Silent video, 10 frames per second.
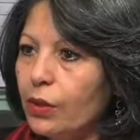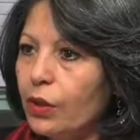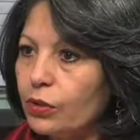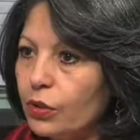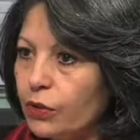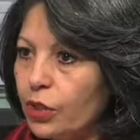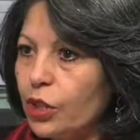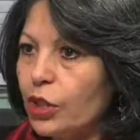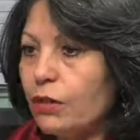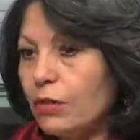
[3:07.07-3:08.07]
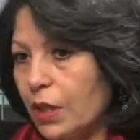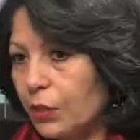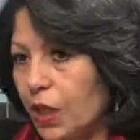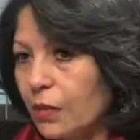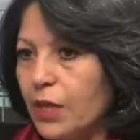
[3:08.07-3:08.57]
controversial,
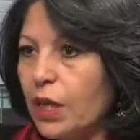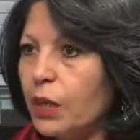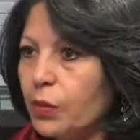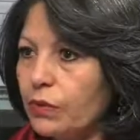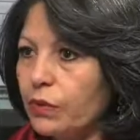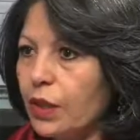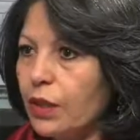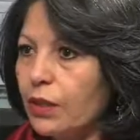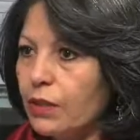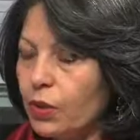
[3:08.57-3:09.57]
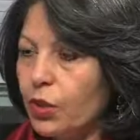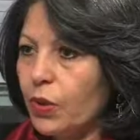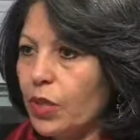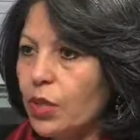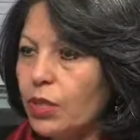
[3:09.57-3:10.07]
sometimes high-profile
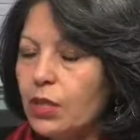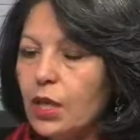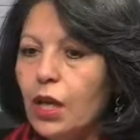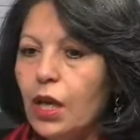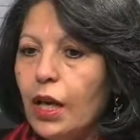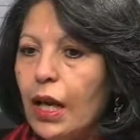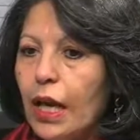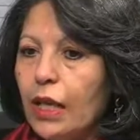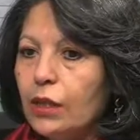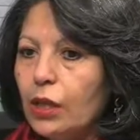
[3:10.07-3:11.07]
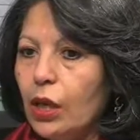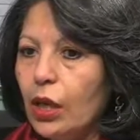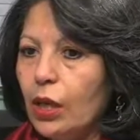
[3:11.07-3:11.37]
situations and